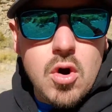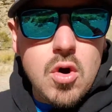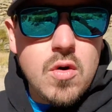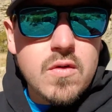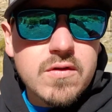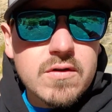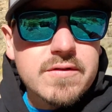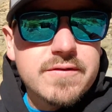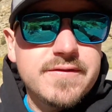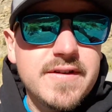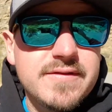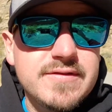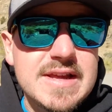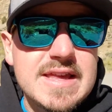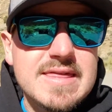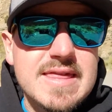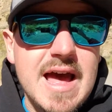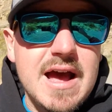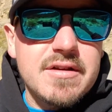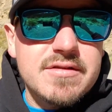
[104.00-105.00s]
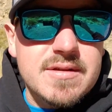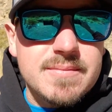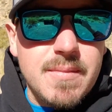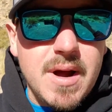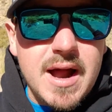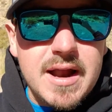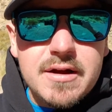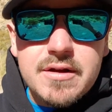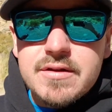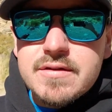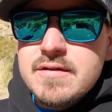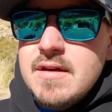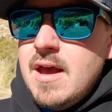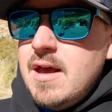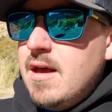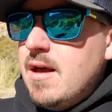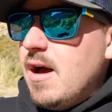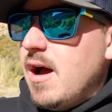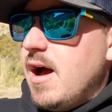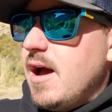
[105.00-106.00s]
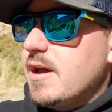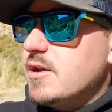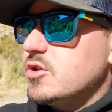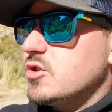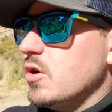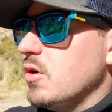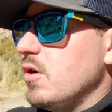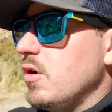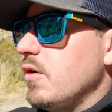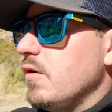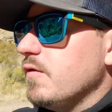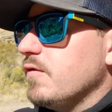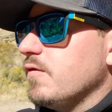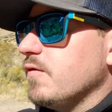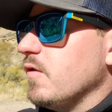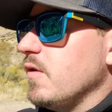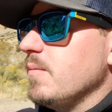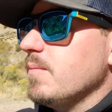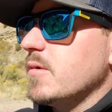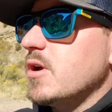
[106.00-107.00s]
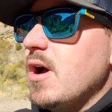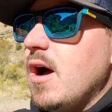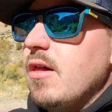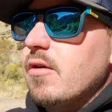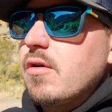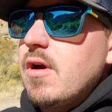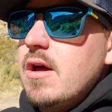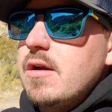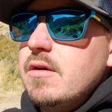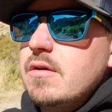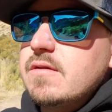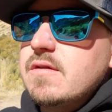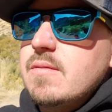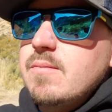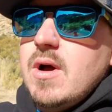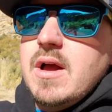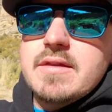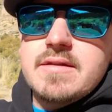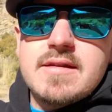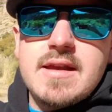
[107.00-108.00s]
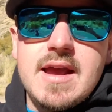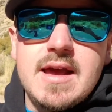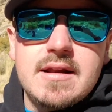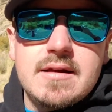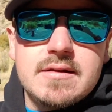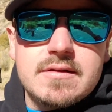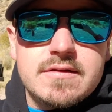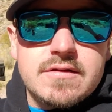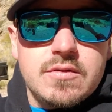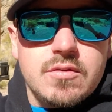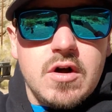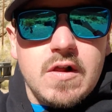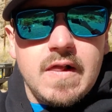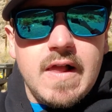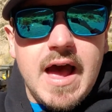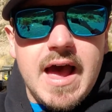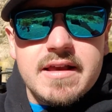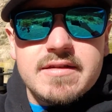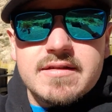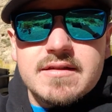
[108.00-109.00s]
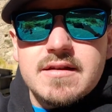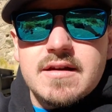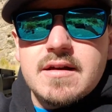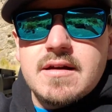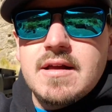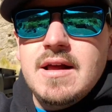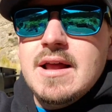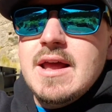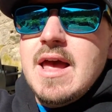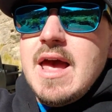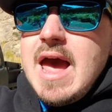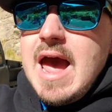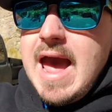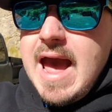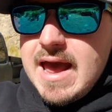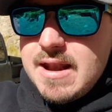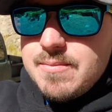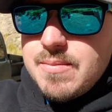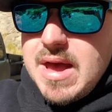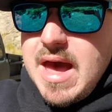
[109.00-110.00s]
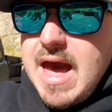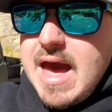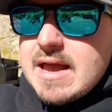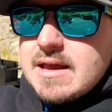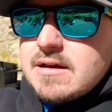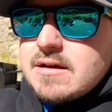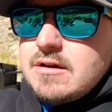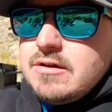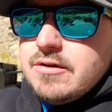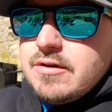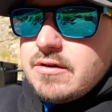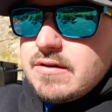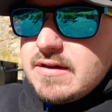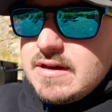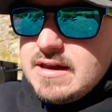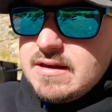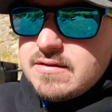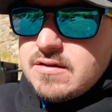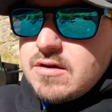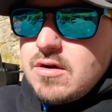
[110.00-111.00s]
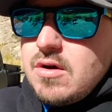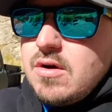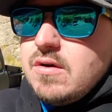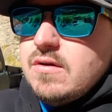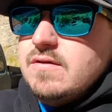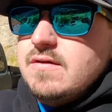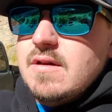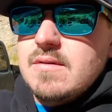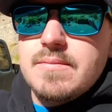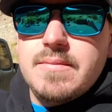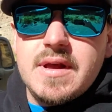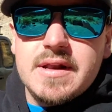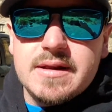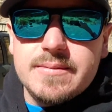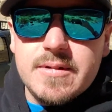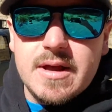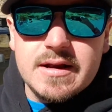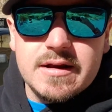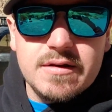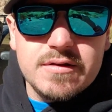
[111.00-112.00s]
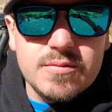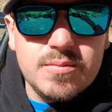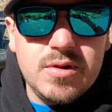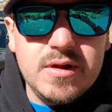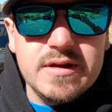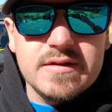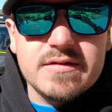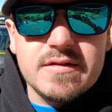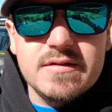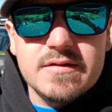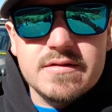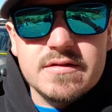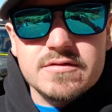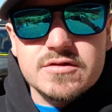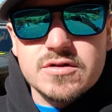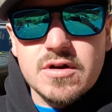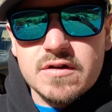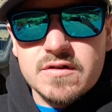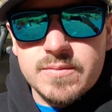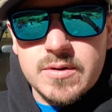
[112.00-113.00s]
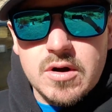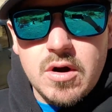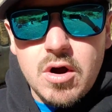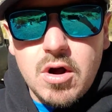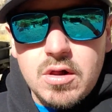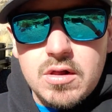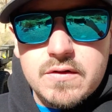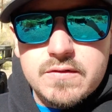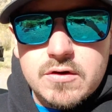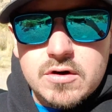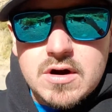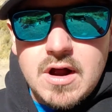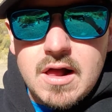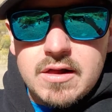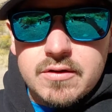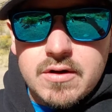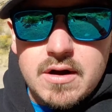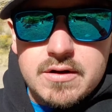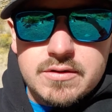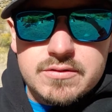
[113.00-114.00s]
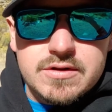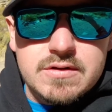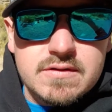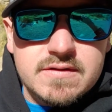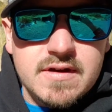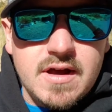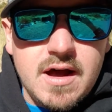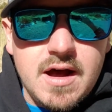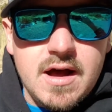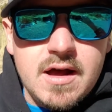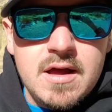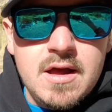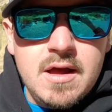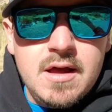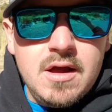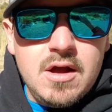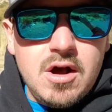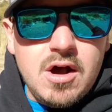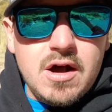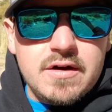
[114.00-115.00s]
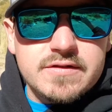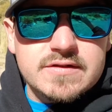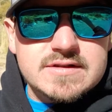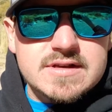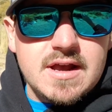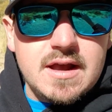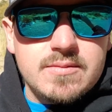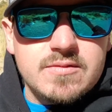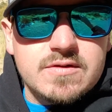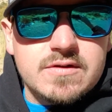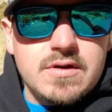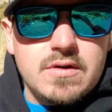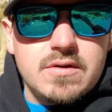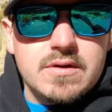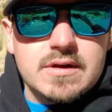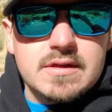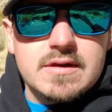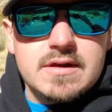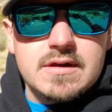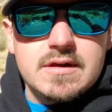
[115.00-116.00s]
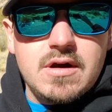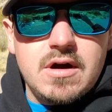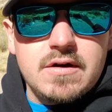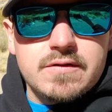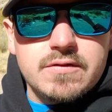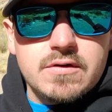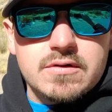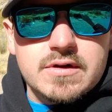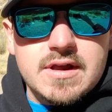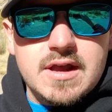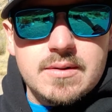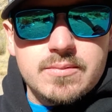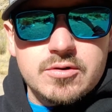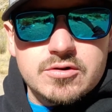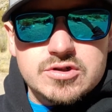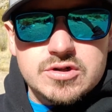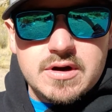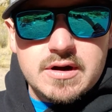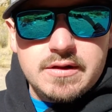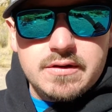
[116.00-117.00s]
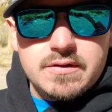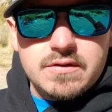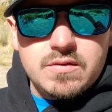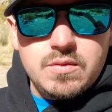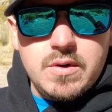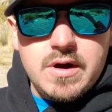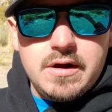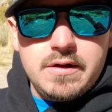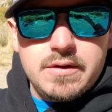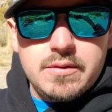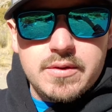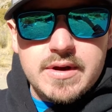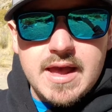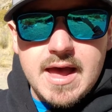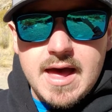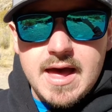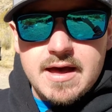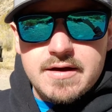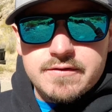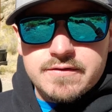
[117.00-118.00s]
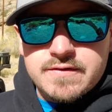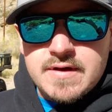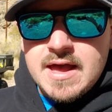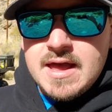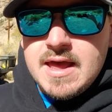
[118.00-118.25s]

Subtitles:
over 50,000 miles. I drove from Colorado to Montana to Alaska and back, clear to the East Coast and many, many other places. This truck's been all over Colorado and Utah, oftentimes towing the off-road camper trailer as well that we have.